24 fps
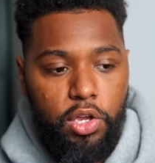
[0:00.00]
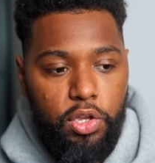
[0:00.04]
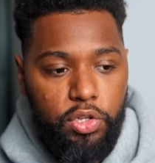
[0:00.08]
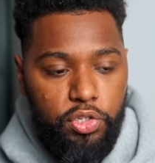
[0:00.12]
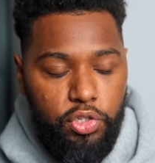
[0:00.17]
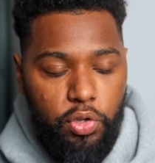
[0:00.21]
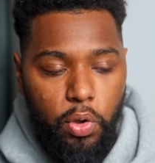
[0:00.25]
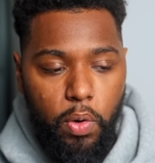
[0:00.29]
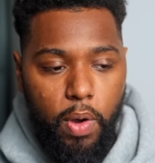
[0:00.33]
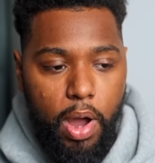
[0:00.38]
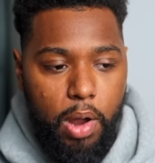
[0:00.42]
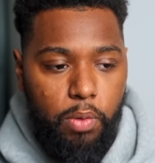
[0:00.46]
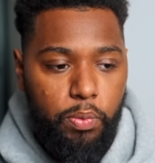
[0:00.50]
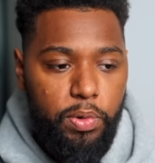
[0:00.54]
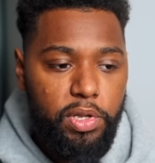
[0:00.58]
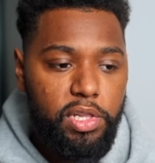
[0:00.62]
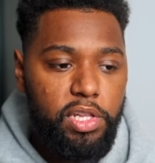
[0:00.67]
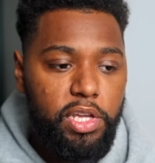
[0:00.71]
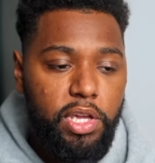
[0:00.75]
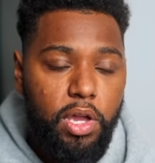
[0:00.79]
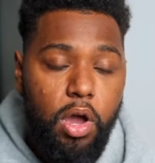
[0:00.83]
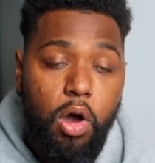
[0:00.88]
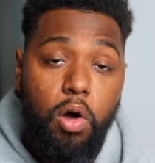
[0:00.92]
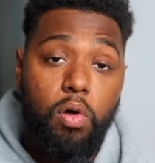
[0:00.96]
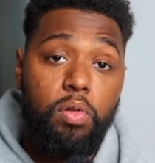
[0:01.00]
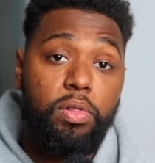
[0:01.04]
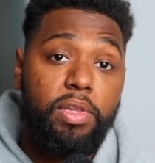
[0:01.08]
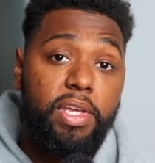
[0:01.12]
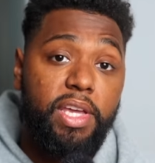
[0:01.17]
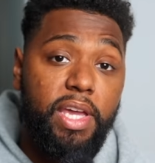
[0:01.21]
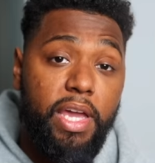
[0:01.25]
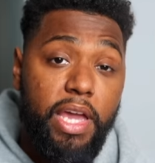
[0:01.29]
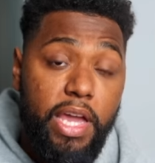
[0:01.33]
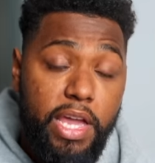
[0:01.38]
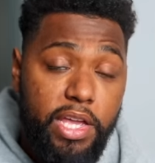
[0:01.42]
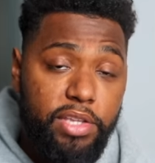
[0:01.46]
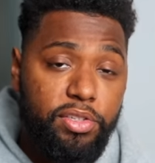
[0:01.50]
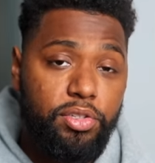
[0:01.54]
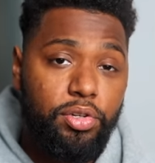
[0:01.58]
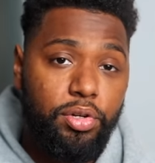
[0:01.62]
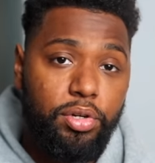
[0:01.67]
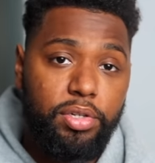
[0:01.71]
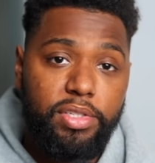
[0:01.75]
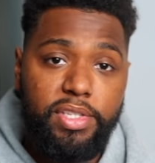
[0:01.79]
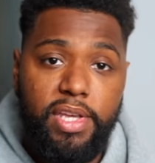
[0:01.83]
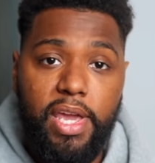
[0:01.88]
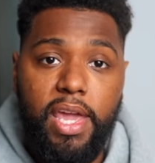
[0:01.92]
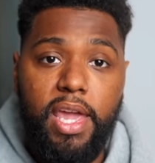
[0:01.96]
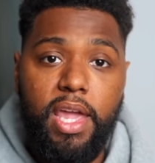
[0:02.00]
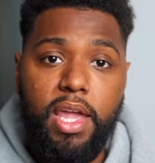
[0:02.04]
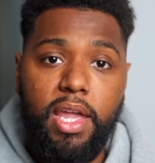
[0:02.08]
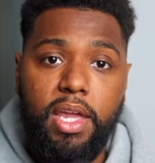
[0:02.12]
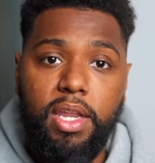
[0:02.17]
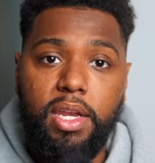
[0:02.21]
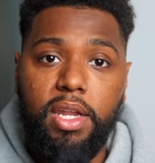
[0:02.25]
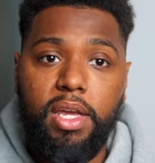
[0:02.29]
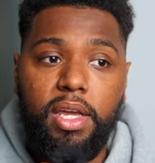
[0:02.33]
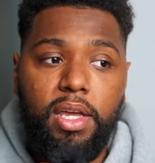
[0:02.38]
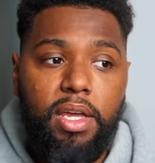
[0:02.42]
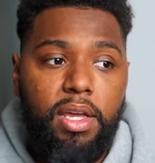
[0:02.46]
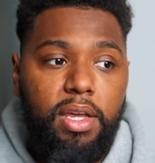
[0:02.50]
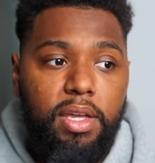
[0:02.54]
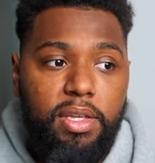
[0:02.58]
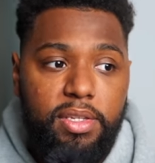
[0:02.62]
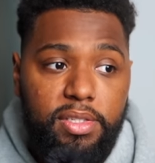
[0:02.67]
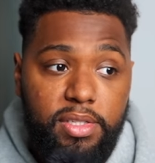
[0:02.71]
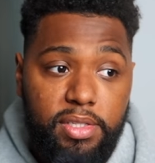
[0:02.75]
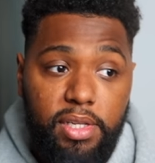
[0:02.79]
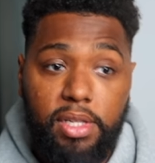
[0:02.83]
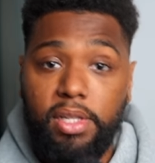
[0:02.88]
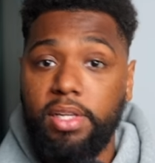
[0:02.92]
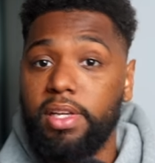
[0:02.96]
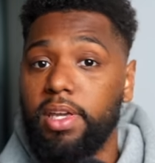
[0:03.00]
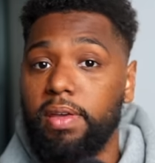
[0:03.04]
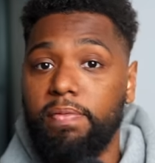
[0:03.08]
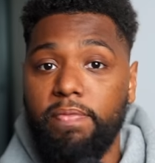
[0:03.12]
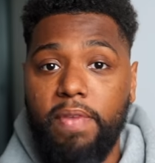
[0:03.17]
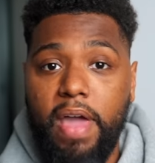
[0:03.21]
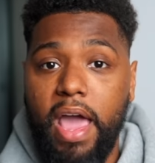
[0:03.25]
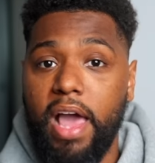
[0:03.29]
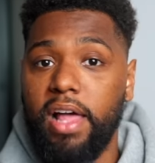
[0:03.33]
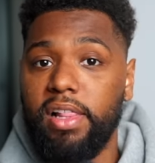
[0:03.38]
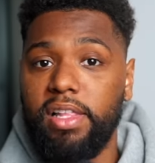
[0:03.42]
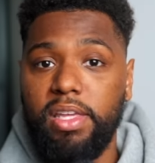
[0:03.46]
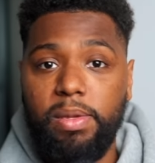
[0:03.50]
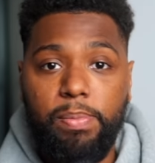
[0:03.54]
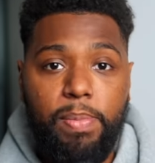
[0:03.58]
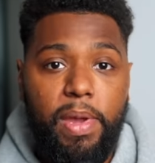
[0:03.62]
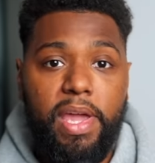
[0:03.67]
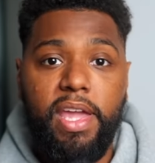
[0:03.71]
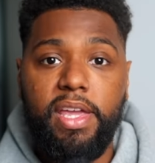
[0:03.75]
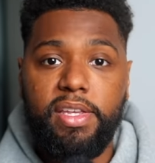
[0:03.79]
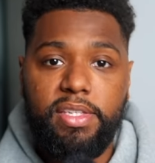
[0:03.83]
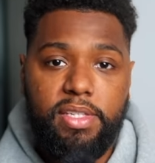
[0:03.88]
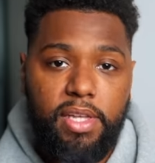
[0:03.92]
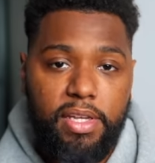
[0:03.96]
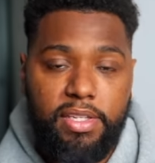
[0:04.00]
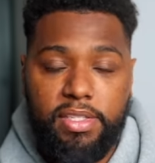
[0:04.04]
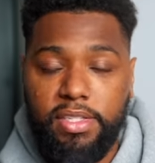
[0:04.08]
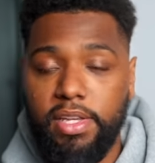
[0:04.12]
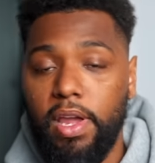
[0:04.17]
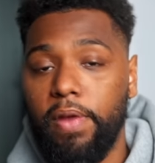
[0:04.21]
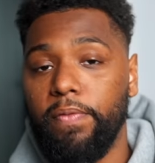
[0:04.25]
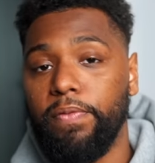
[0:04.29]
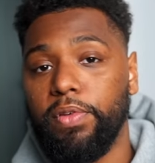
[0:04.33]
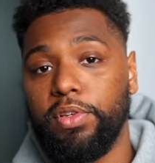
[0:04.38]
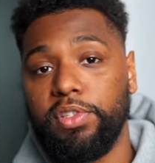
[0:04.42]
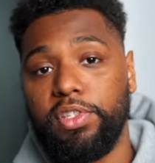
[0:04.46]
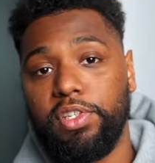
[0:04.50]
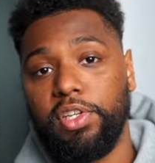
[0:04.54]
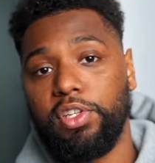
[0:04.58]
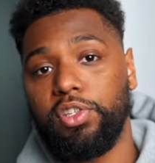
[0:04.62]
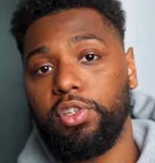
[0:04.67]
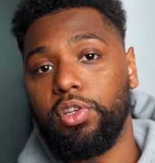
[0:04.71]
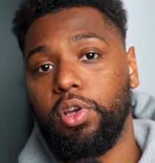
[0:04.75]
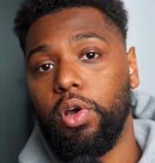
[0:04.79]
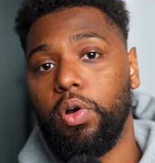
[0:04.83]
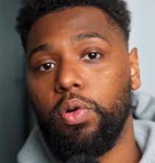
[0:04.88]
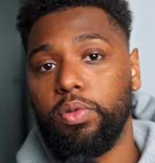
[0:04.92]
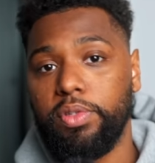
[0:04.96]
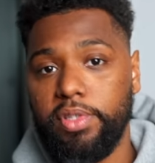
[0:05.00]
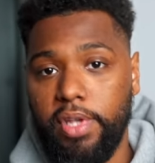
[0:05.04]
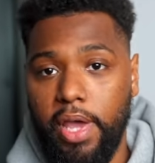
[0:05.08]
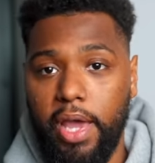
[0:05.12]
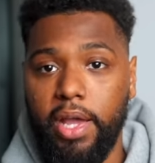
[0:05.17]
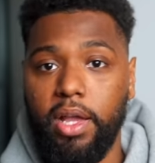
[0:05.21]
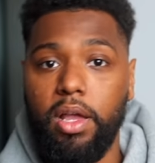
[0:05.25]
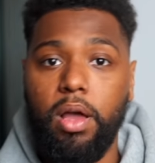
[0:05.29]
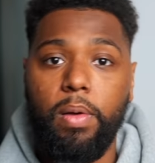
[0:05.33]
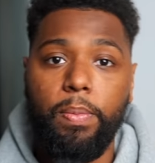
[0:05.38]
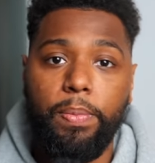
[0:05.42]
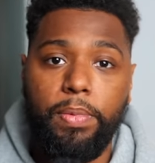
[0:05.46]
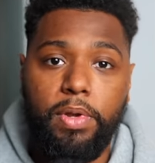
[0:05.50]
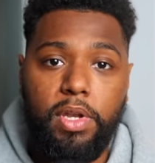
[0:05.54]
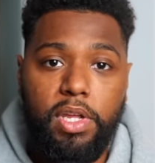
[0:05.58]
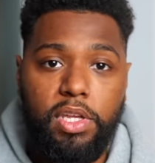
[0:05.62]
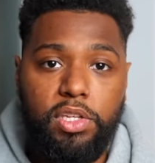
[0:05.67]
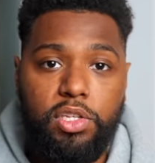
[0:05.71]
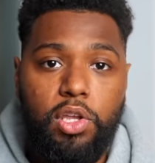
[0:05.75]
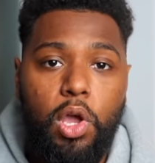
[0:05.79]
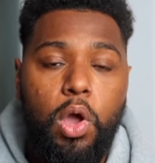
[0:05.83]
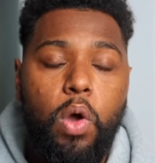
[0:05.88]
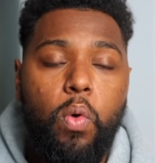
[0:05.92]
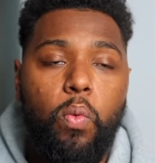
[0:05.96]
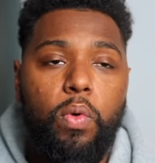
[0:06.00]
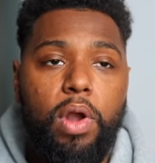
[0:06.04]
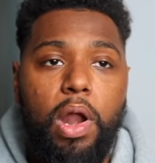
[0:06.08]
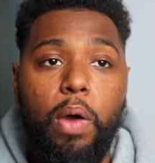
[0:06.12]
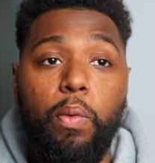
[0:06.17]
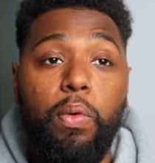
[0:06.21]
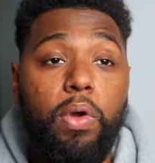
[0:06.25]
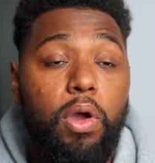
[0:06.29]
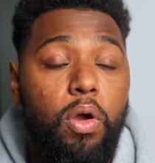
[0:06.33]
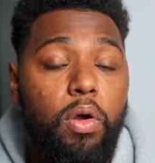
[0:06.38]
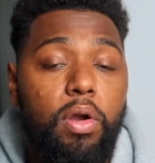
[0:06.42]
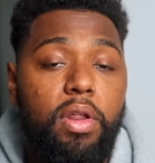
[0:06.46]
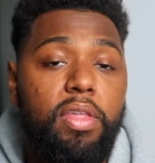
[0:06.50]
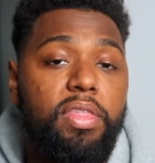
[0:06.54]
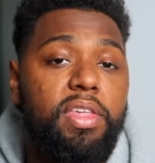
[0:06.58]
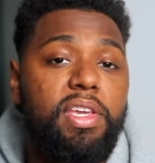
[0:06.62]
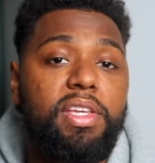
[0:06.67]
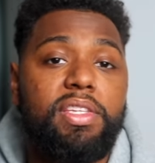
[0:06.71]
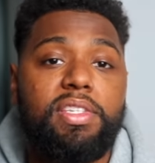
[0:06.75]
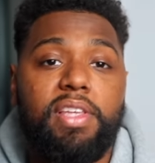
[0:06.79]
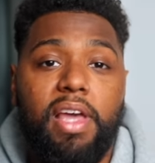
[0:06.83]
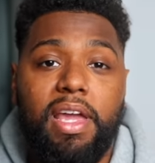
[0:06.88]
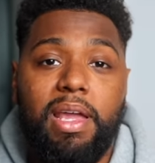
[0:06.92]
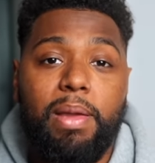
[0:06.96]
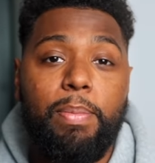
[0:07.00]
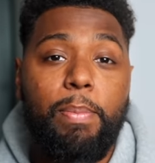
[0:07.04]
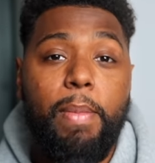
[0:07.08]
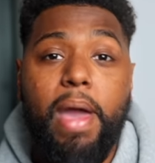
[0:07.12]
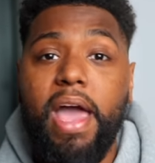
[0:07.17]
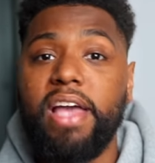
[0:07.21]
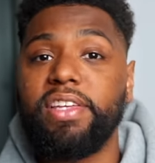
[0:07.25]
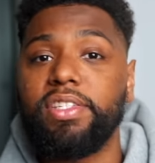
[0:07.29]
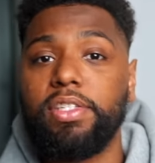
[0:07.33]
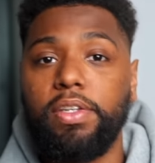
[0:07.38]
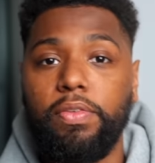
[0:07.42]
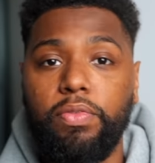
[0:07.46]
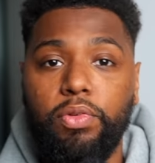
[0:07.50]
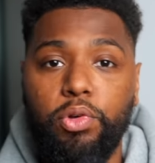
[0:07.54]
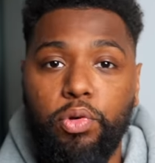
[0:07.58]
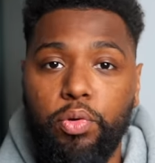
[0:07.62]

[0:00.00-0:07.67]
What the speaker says: So I really only entertain Silicon Valley-based, like San Francisco tech companies, when I would go to these like massive